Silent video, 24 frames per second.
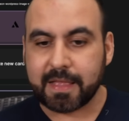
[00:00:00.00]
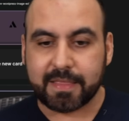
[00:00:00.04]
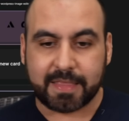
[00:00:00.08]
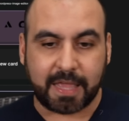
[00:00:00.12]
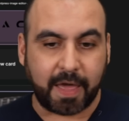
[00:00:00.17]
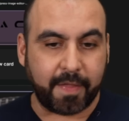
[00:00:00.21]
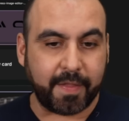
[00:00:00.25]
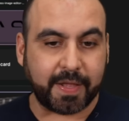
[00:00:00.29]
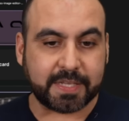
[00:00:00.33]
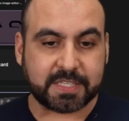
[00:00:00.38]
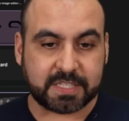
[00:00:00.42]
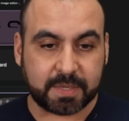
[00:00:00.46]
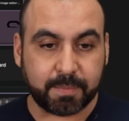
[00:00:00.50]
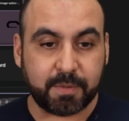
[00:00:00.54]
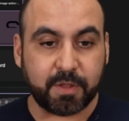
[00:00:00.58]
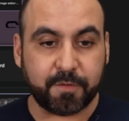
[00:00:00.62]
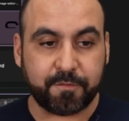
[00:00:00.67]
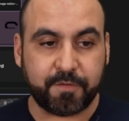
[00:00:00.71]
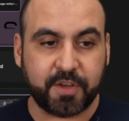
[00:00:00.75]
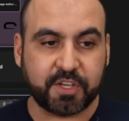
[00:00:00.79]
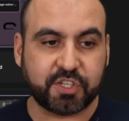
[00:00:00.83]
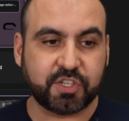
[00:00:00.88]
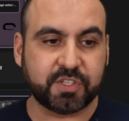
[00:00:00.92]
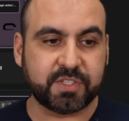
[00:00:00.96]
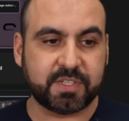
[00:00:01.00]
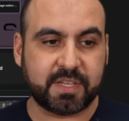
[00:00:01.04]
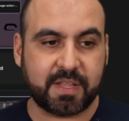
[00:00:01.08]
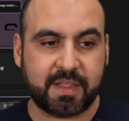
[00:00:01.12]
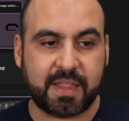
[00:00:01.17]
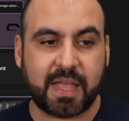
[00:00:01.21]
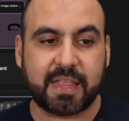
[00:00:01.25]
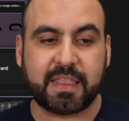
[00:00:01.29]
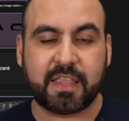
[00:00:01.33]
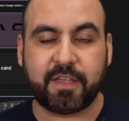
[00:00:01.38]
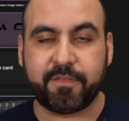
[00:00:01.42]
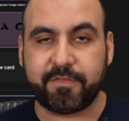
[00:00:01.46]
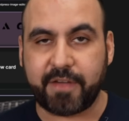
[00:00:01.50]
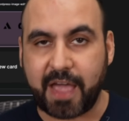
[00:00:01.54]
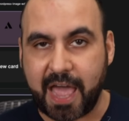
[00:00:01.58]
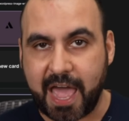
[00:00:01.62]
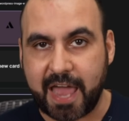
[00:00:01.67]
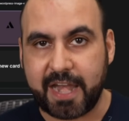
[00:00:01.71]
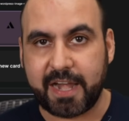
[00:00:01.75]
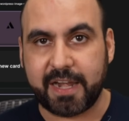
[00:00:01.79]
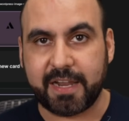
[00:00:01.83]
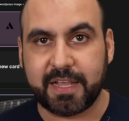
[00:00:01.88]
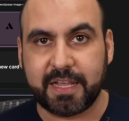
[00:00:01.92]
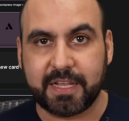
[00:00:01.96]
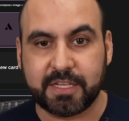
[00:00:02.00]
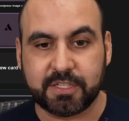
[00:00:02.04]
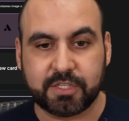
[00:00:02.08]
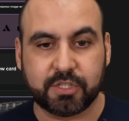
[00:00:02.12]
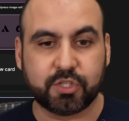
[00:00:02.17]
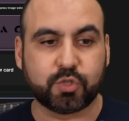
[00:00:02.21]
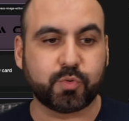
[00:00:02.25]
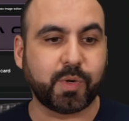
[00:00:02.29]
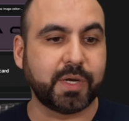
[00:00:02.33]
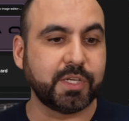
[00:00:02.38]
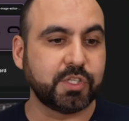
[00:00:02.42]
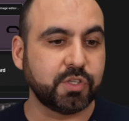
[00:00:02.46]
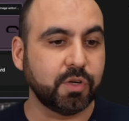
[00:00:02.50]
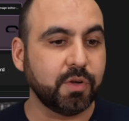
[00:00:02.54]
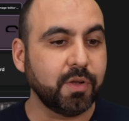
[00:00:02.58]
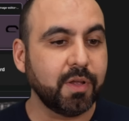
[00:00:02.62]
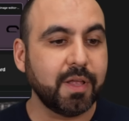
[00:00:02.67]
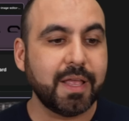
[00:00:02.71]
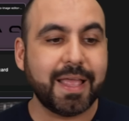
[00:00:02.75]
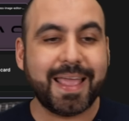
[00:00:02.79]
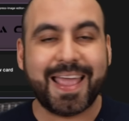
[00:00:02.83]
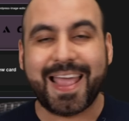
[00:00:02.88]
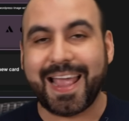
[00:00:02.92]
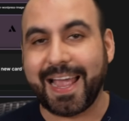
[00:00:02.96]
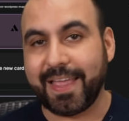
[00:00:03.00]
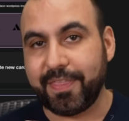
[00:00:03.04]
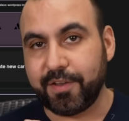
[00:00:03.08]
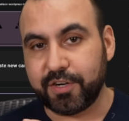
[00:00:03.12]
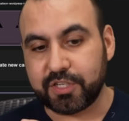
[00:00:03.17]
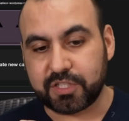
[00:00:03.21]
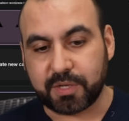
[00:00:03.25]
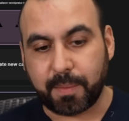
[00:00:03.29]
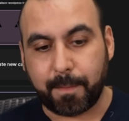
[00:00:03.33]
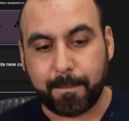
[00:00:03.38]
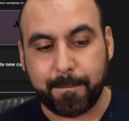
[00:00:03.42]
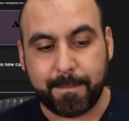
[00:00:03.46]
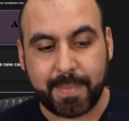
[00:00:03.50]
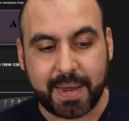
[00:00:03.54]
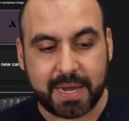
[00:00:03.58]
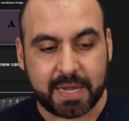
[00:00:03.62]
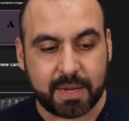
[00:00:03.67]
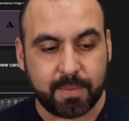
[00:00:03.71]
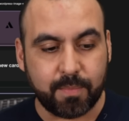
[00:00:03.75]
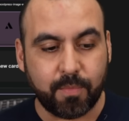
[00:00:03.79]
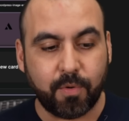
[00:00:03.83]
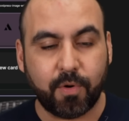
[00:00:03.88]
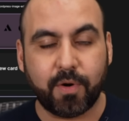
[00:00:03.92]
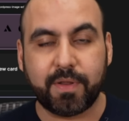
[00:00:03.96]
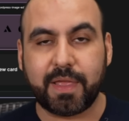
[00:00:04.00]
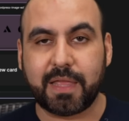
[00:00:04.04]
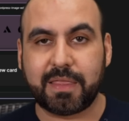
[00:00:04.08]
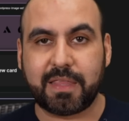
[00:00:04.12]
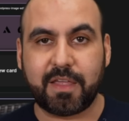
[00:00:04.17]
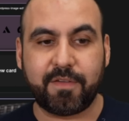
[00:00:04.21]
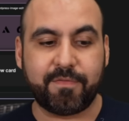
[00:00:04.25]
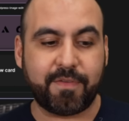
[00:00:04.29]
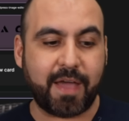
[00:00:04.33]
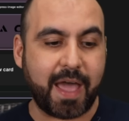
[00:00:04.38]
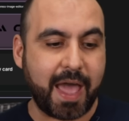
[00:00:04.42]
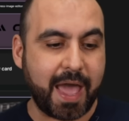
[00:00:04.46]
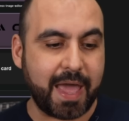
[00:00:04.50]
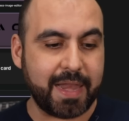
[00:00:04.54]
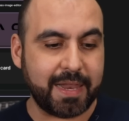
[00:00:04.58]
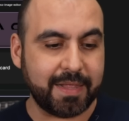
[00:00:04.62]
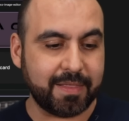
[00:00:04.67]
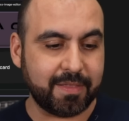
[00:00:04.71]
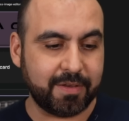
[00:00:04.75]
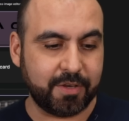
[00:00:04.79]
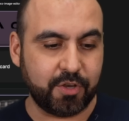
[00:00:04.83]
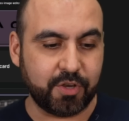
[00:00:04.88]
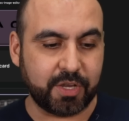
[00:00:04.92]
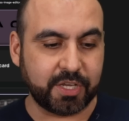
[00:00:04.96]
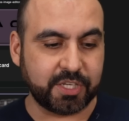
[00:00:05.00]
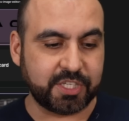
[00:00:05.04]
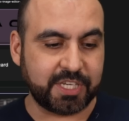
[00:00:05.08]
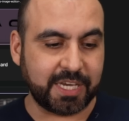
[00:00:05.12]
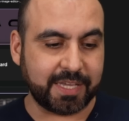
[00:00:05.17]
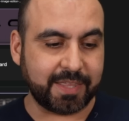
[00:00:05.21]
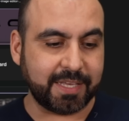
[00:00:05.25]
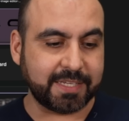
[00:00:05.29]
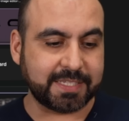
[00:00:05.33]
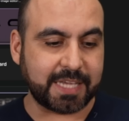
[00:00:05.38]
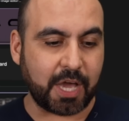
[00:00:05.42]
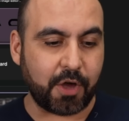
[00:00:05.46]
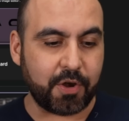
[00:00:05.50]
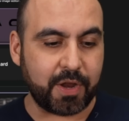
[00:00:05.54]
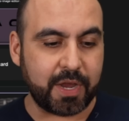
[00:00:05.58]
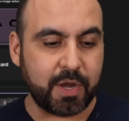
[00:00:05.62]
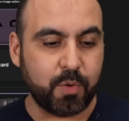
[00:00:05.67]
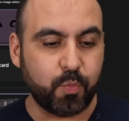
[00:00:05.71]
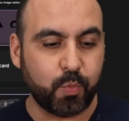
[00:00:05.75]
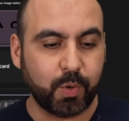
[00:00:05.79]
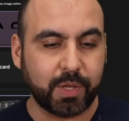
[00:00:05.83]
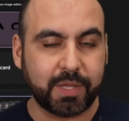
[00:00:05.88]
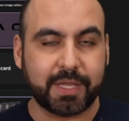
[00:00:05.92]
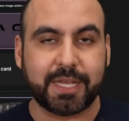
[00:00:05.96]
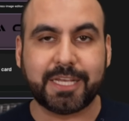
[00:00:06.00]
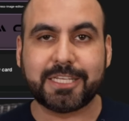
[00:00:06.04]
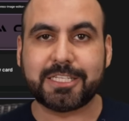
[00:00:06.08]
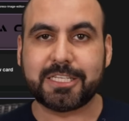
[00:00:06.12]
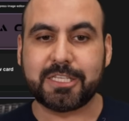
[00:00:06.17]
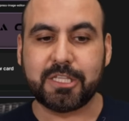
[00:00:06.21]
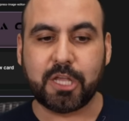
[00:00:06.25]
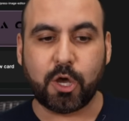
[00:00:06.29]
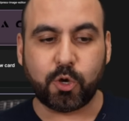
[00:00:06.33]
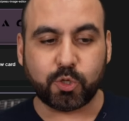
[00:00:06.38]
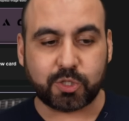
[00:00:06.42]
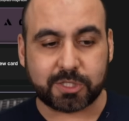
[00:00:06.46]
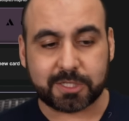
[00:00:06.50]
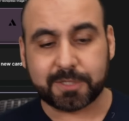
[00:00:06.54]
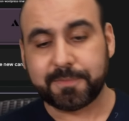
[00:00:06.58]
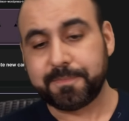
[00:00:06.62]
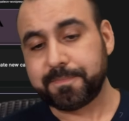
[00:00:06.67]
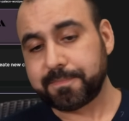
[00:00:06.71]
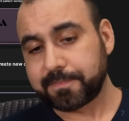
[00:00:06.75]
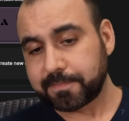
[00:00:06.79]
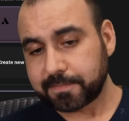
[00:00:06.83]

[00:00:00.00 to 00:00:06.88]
Now that's some of the features that they've added into Scrintal and there's many more that they've added. You can check these out in release notes.